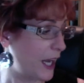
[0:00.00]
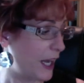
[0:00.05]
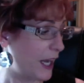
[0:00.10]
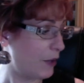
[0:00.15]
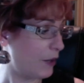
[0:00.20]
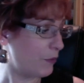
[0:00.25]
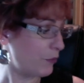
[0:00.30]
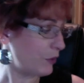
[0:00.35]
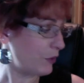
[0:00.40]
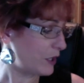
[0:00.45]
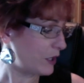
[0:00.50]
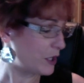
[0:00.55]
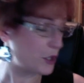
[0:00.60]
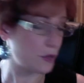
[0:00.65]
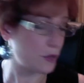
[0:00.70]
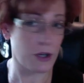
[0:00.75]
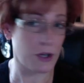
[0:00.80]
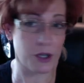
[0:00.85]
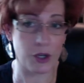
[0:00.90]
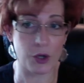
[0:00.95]
and it really
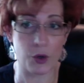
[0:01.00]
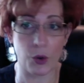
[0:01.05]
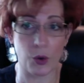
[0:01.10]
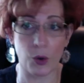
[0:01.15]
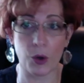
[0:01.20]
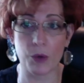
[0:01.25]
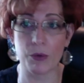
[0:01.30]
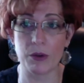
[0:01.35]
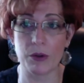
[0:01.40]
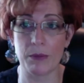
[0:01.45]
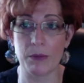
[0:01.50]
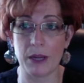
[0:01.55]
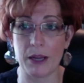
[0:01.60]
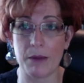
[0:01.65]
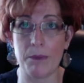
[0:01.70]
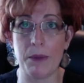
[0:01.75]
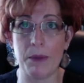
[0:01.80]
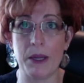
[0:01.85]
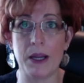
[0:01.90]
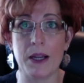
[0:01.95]
struck a chord with
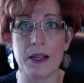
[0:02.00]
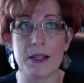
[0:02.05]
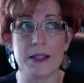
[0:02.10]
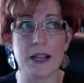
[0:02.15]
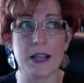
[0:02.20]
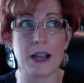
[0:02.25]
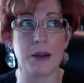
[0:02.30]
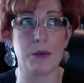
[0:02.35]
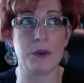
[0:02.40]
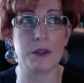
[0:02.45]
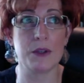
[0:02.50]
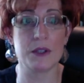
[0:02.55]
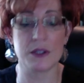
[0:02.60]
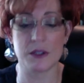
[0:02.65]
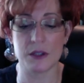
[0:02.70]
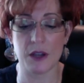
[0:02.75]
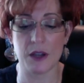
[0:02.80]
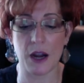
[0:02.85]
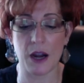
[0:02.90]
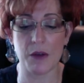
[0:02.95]
me because I was